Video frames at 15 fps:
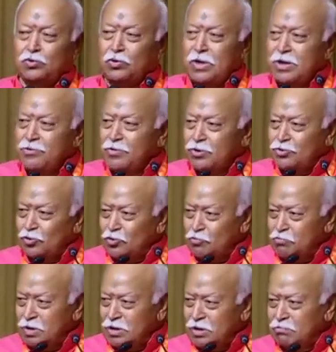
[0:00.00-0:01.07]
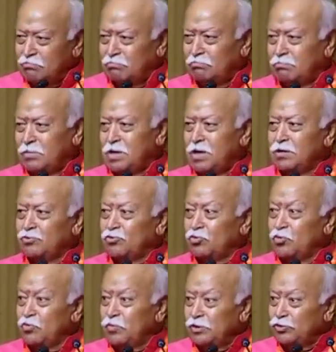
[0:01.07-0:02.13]
Vasudhaiva Kutumbakam
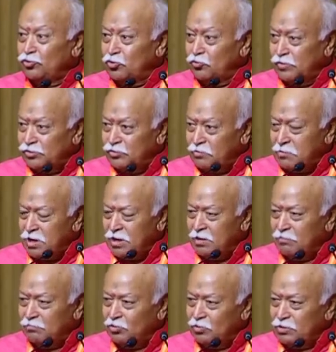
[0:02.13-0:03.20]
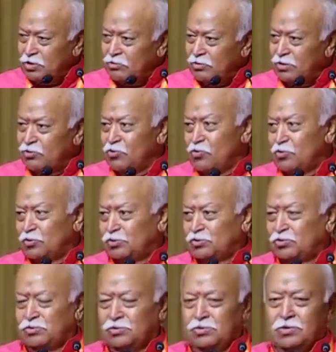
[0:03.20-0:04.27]
and Krunvanto Vishwamaryam, those are our
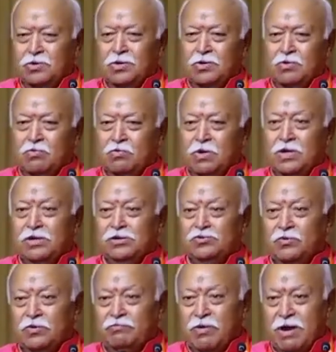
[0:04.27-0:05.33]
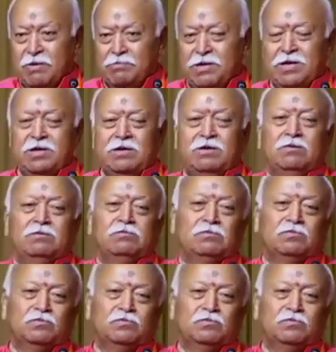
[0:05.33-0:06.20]
goals. World is one family,